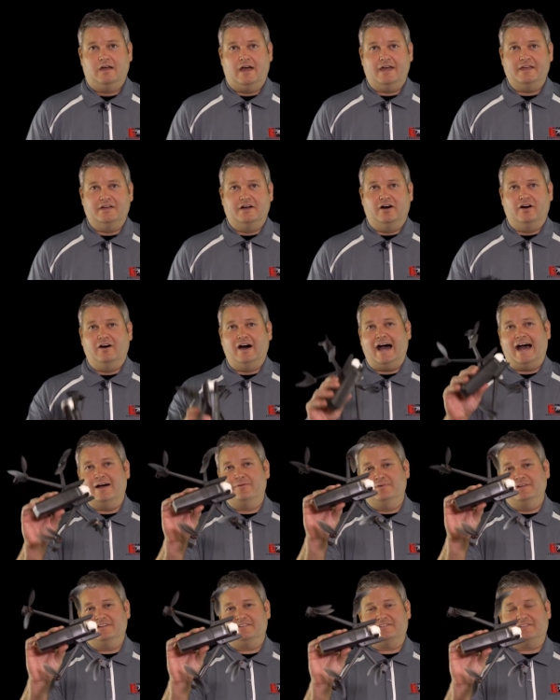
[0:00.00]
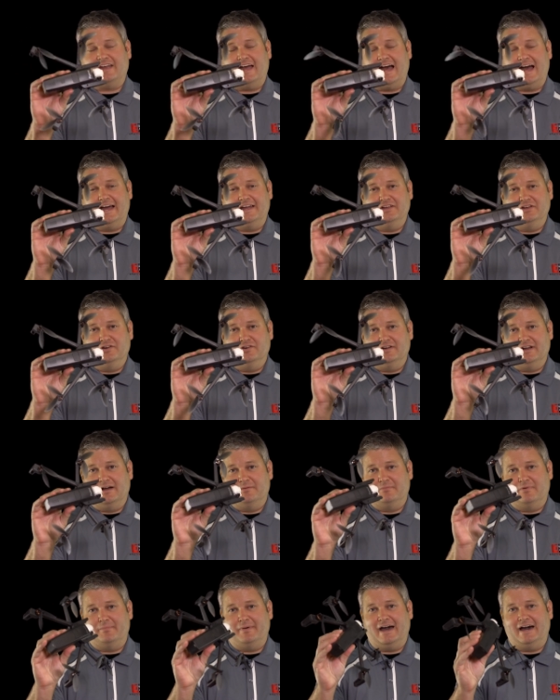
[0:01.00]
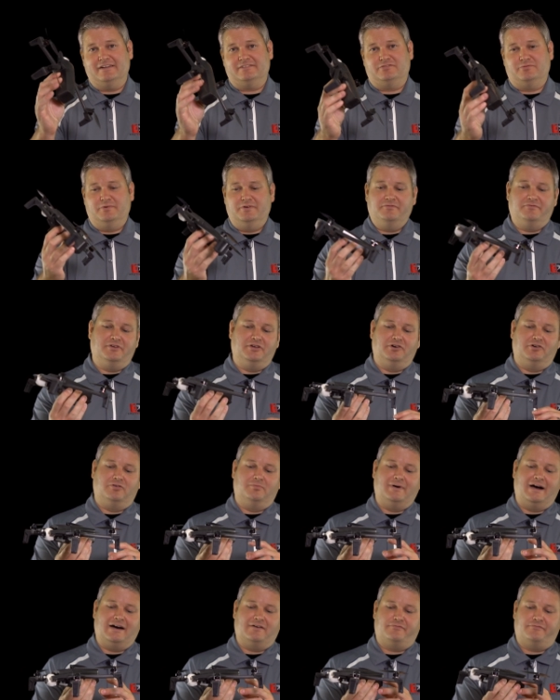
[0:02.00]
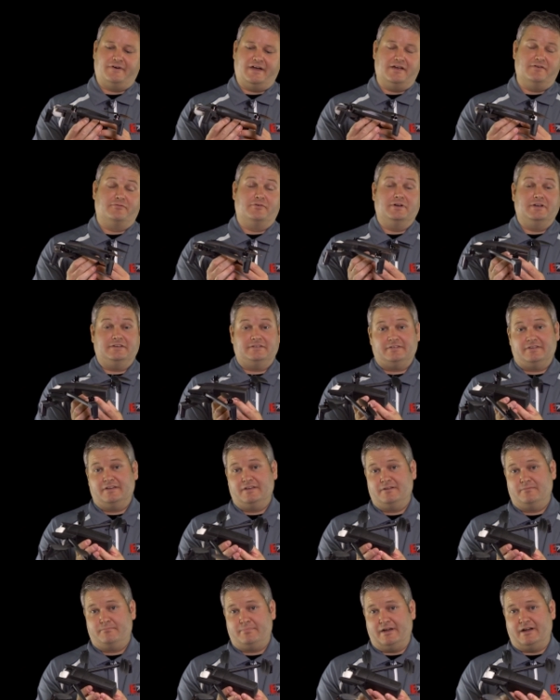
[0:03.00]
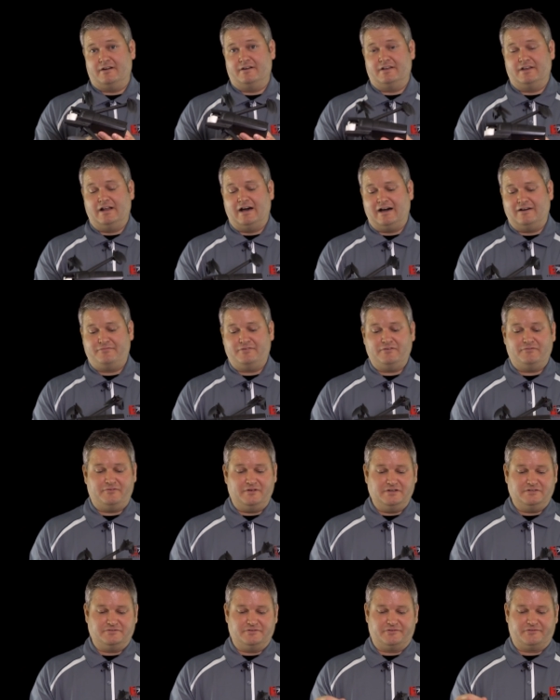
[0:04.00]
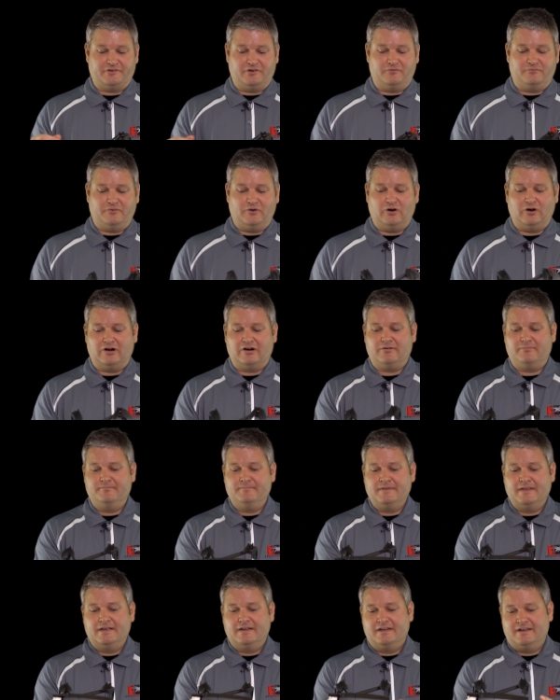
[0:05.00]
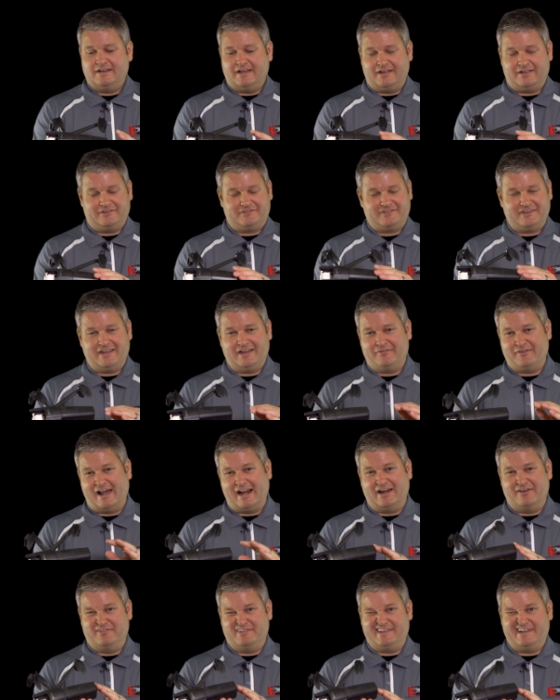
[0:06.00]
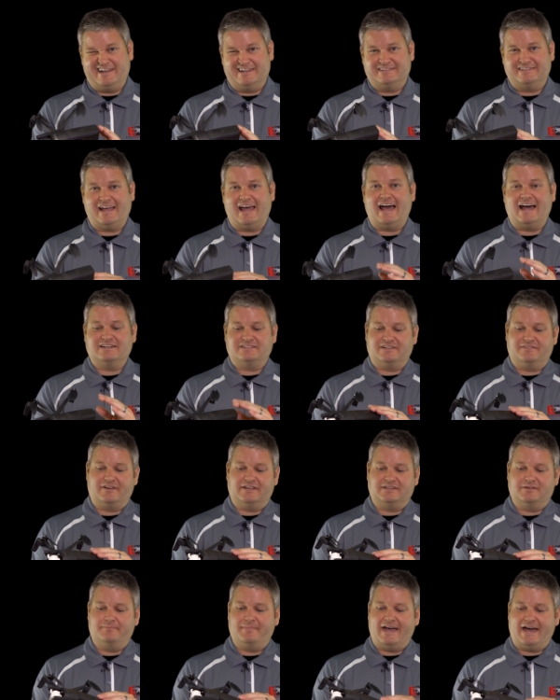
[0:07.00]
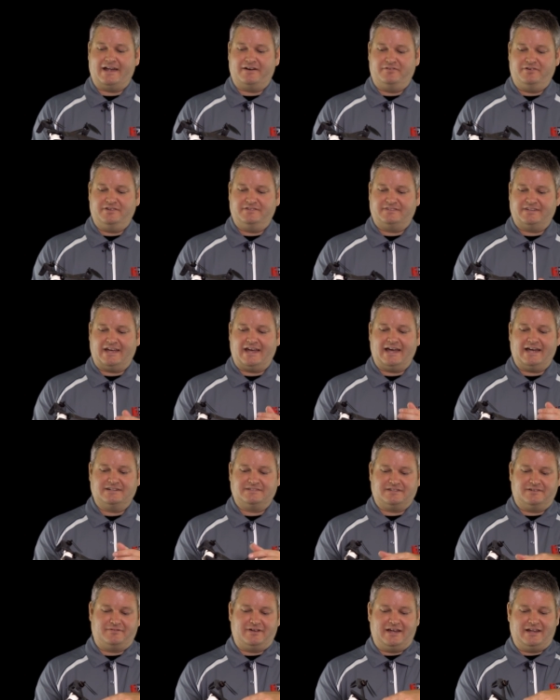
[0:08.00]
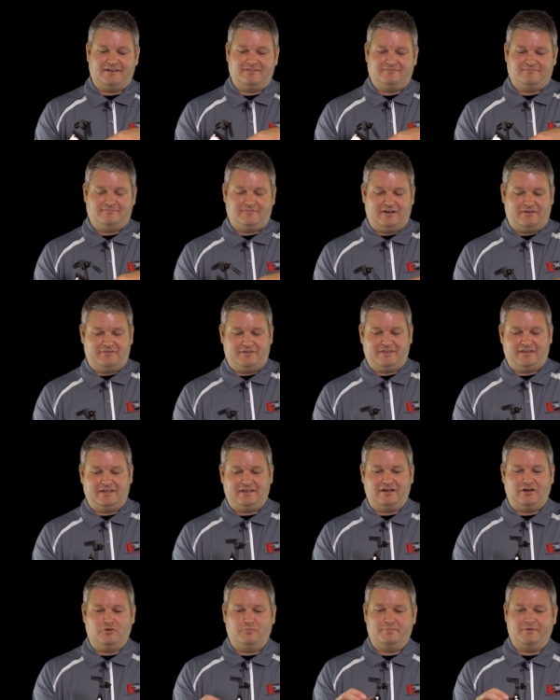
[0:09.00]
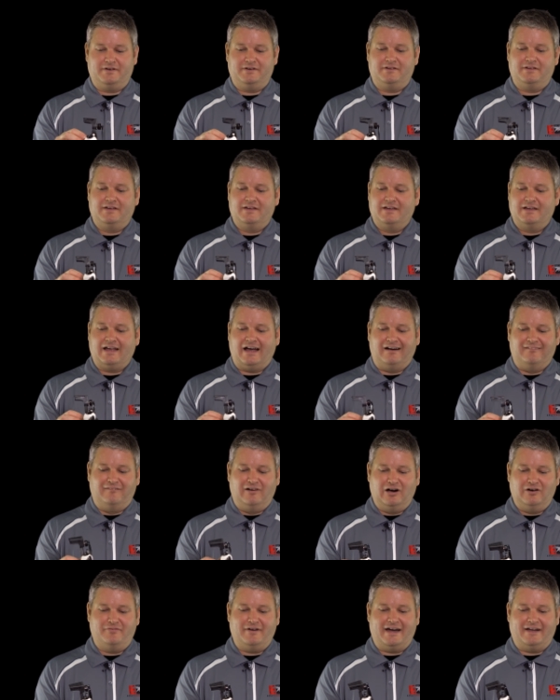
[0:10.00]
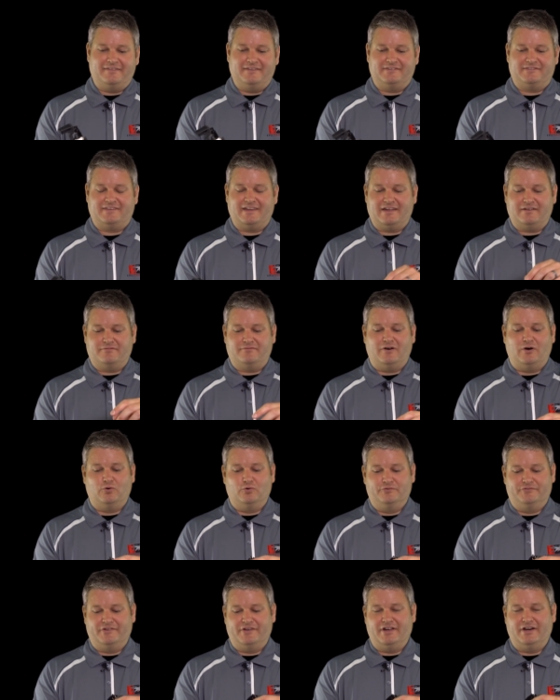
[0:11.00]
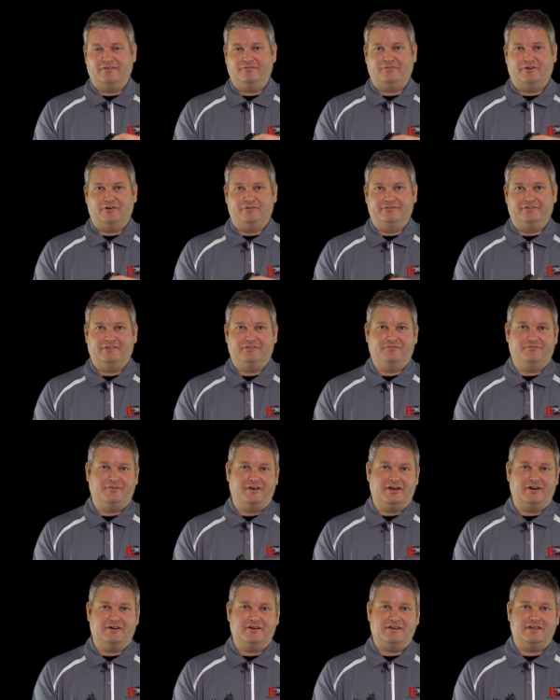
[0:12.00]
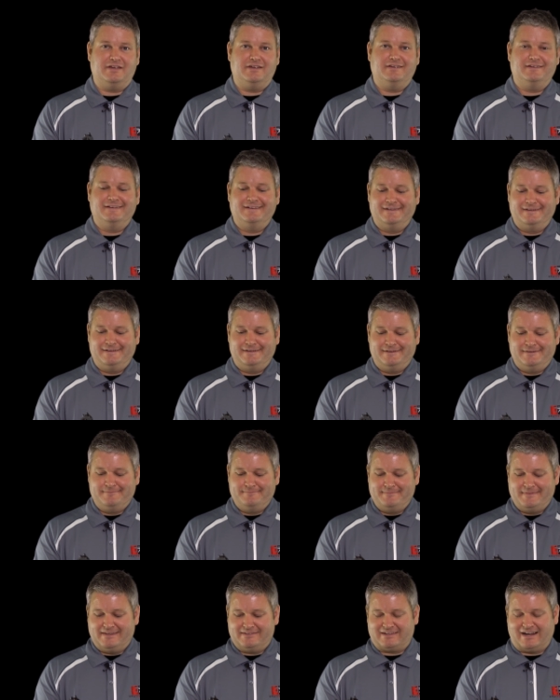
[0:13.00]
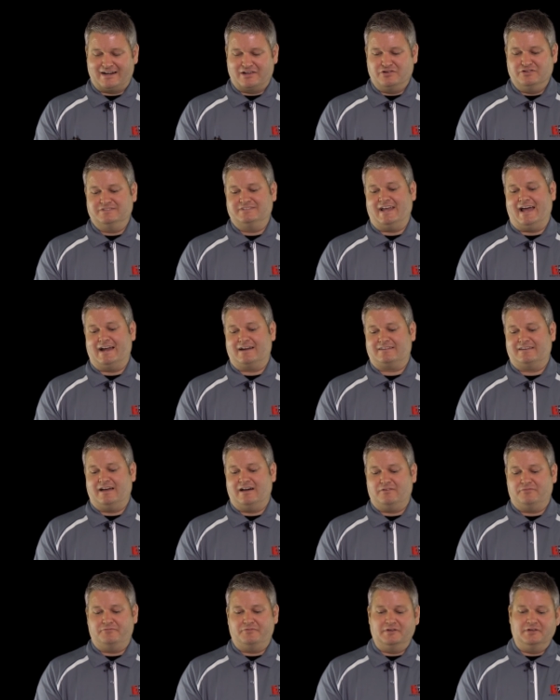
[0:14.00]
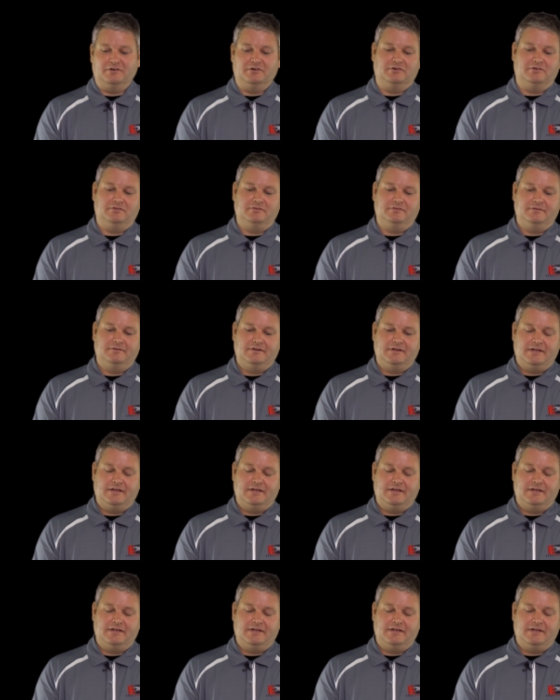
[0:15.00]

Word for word: Hey y'all, iRick Sky here, and I'm about to reveal my favorite Parrot Anafi feature so far. Now you can see I've got everything attached. I've got the battery attached. I've got everything opened. I love how this thing folds and unfolds. It's got a good tactile feel.